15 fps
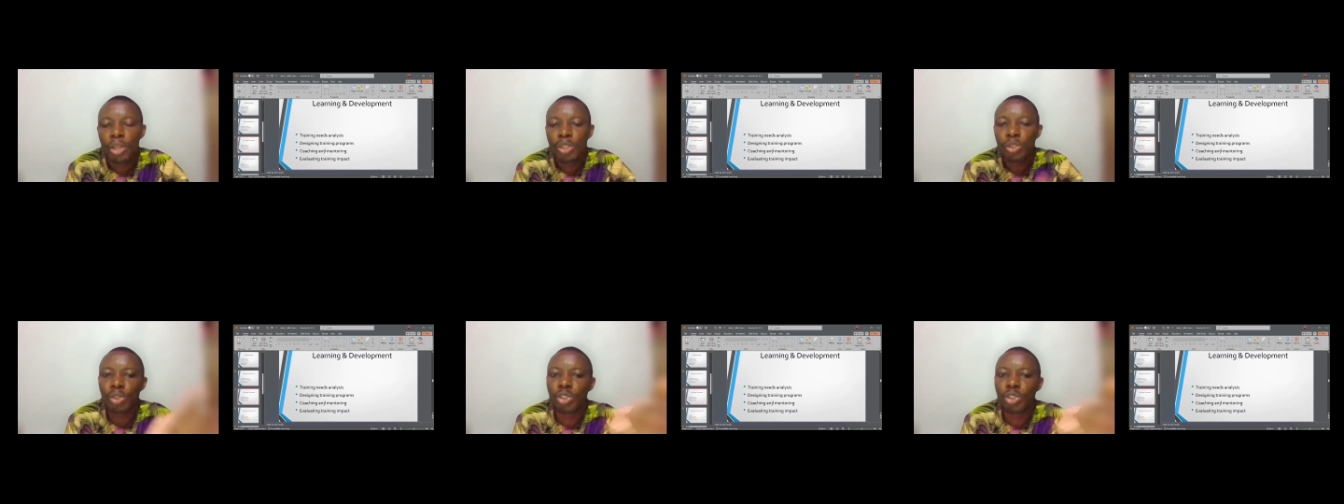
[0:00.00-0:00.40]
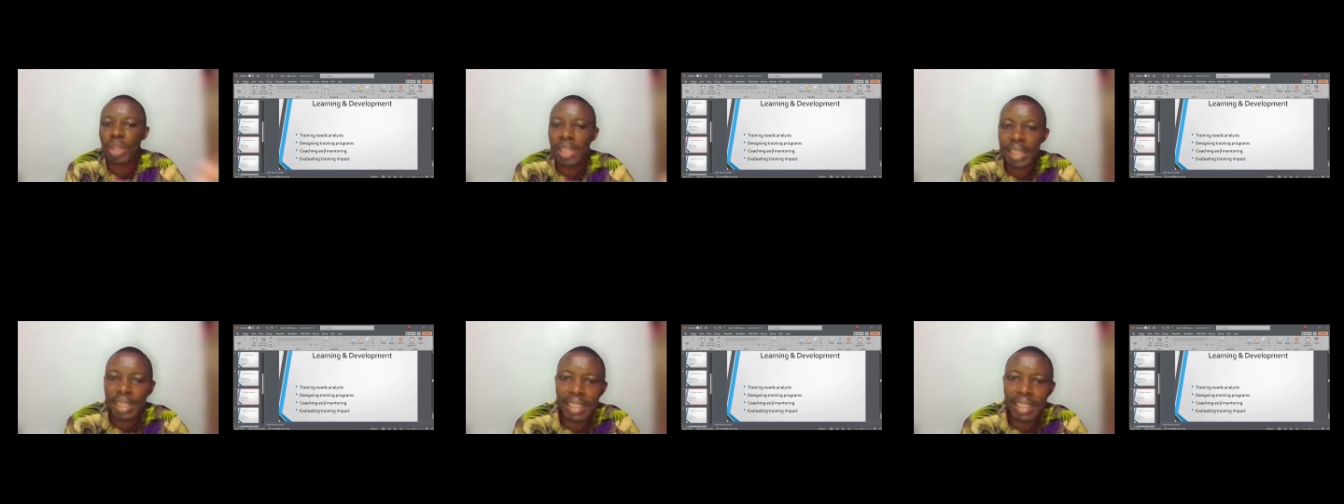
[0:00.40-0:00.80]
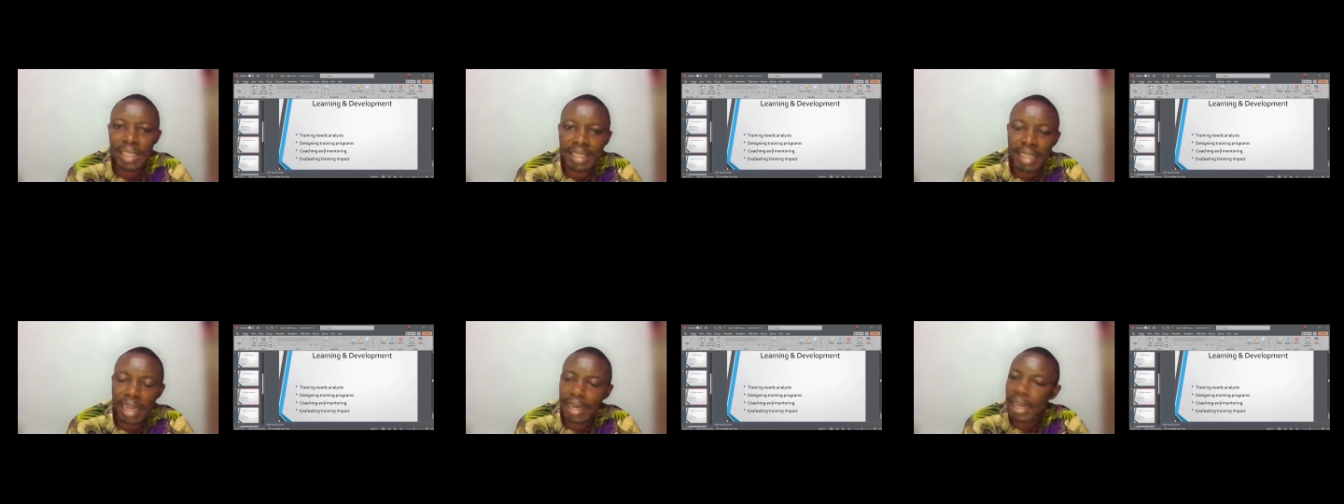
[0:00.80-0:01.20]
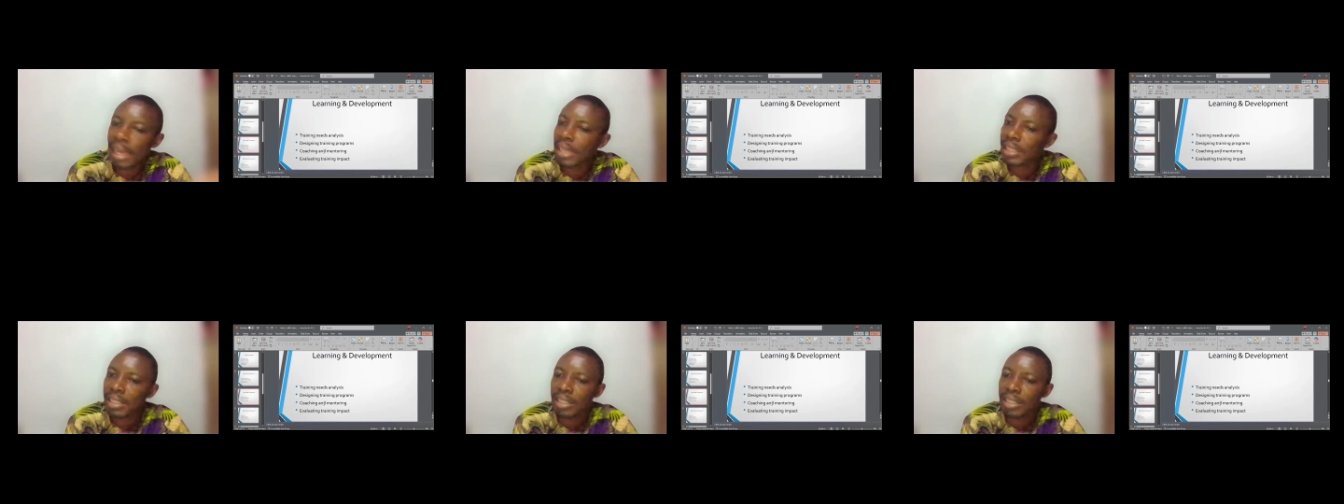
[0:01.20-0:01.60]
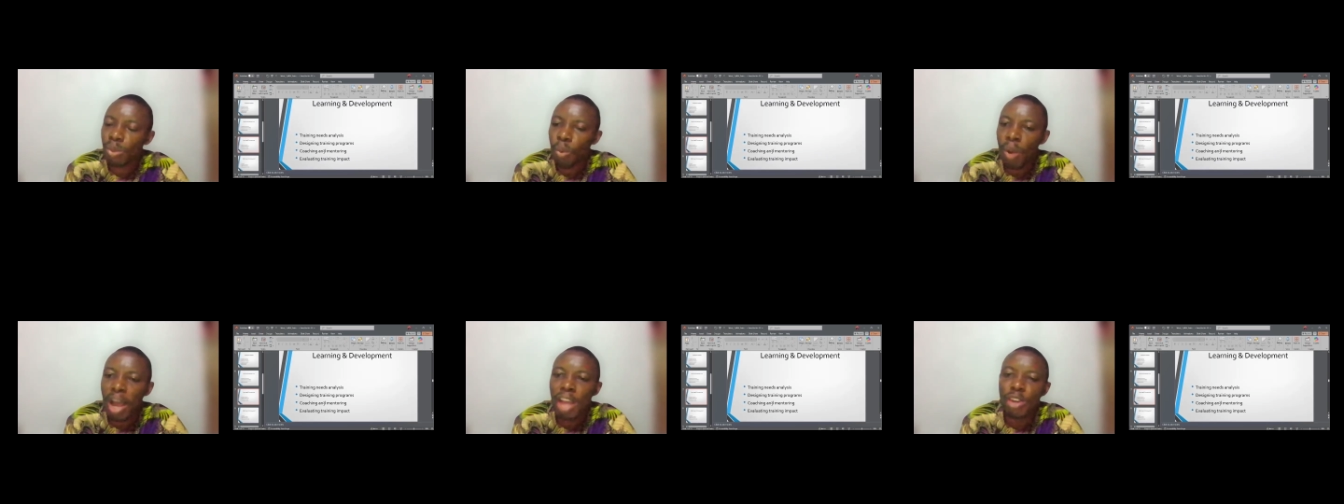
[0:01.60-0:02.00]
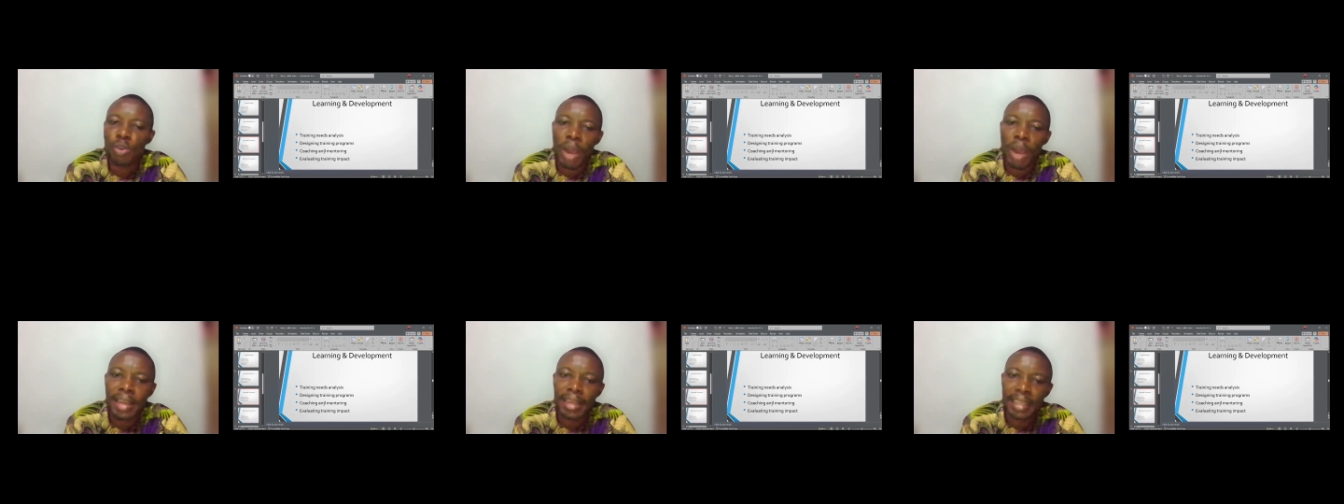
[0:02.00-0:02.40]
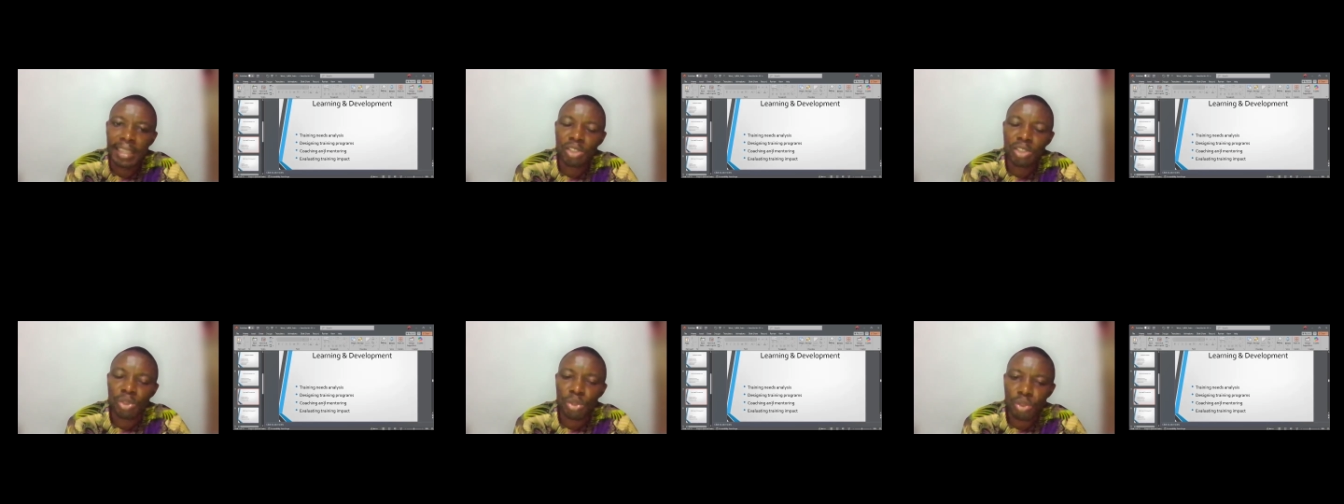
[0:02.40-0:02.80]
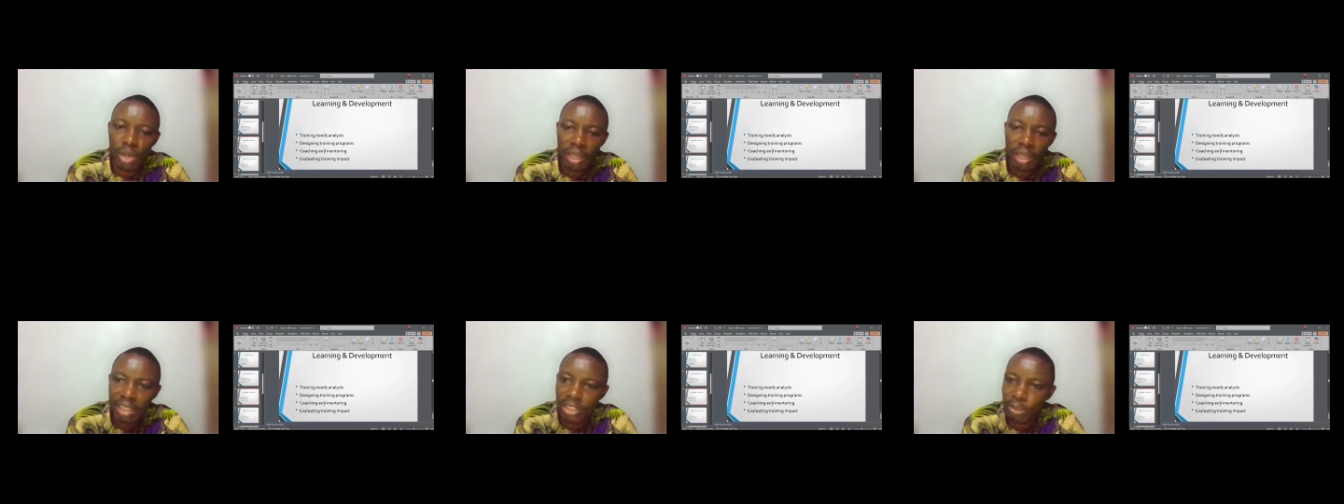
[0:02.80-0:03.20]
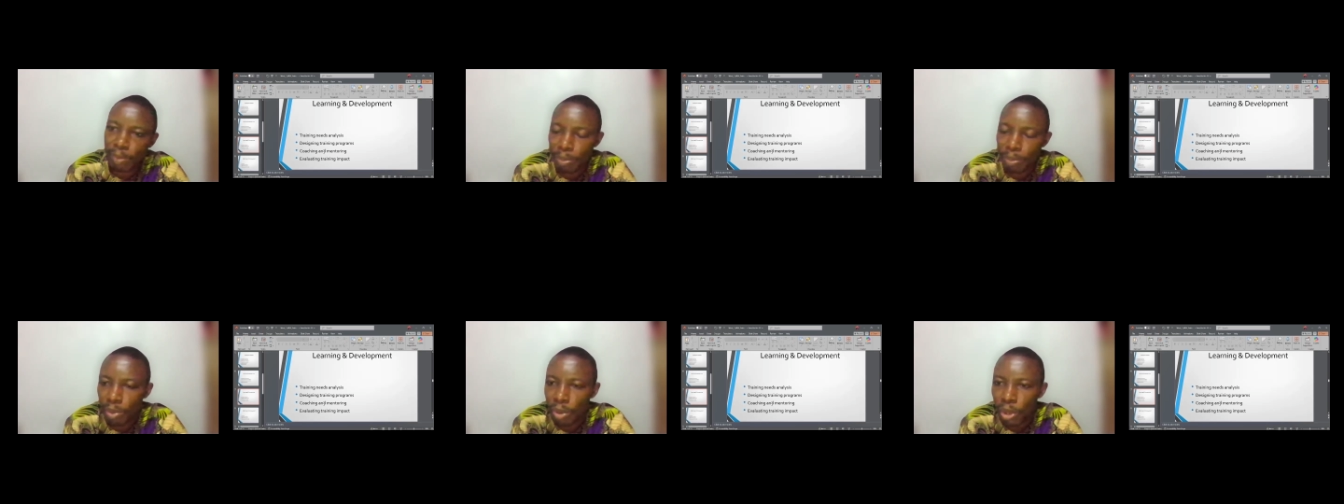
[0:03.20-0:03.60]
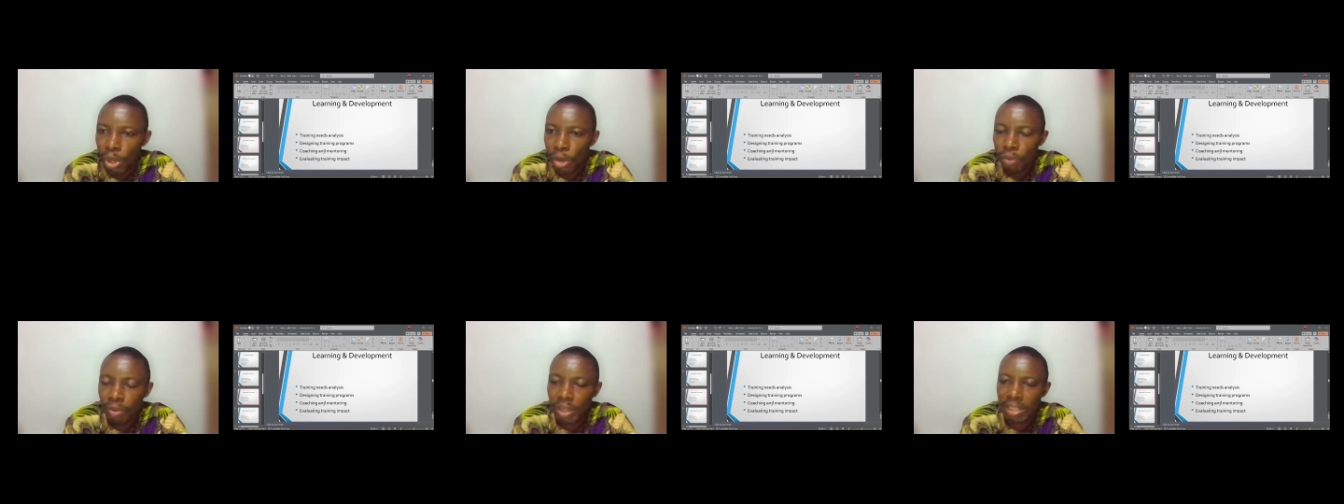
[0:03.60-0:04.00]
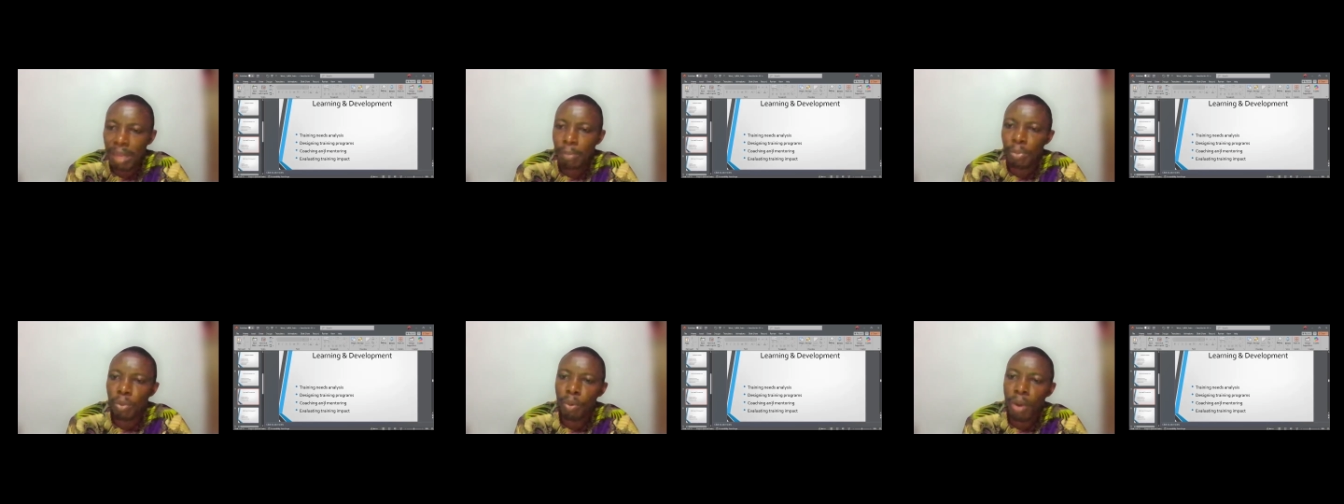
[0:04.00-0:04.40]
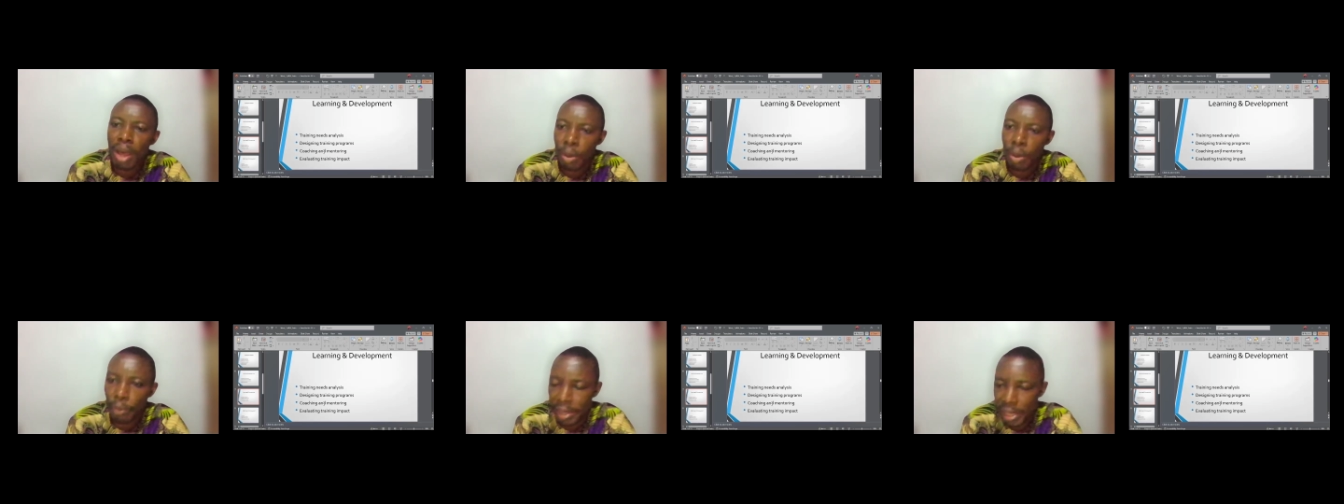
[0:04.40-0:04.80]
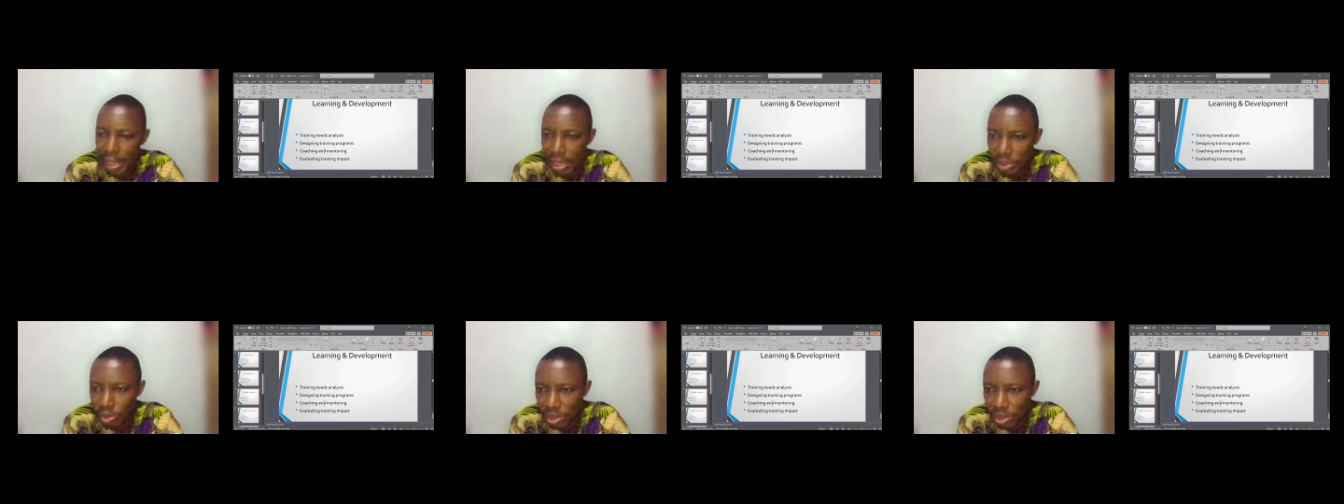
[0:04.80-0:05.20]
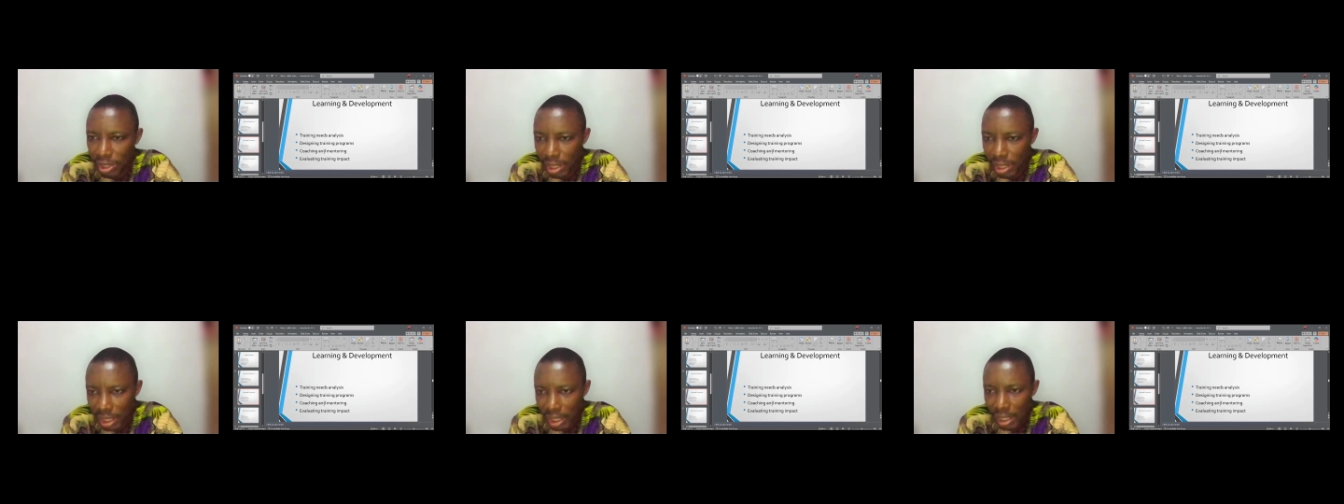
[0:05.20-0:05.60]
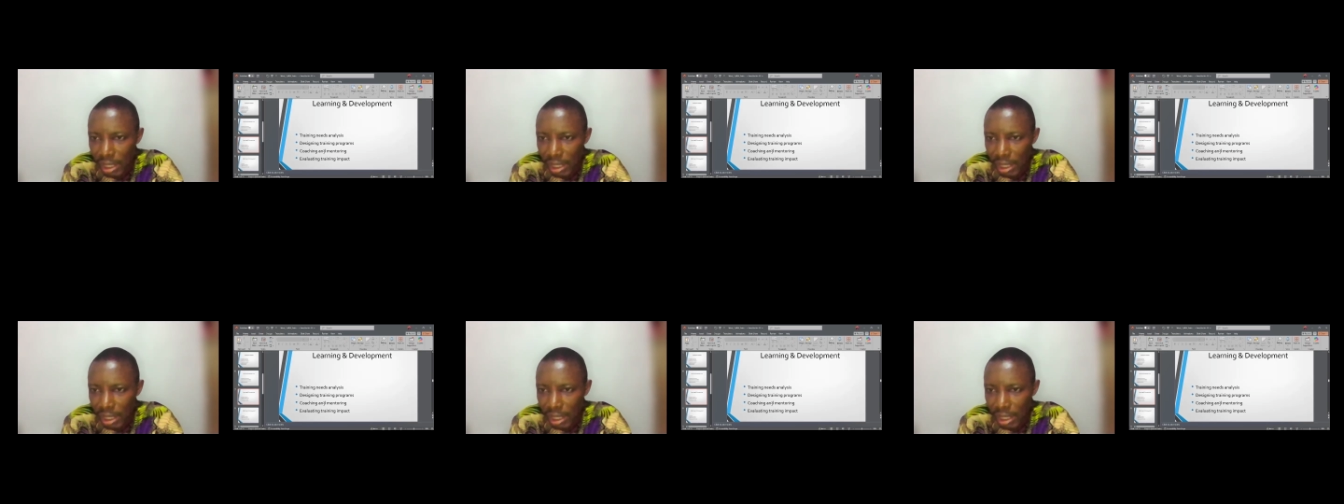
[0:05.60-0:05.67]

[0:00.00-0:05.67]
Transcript: So training needs analysis. Why do I need to train these people? For example, why are we here today?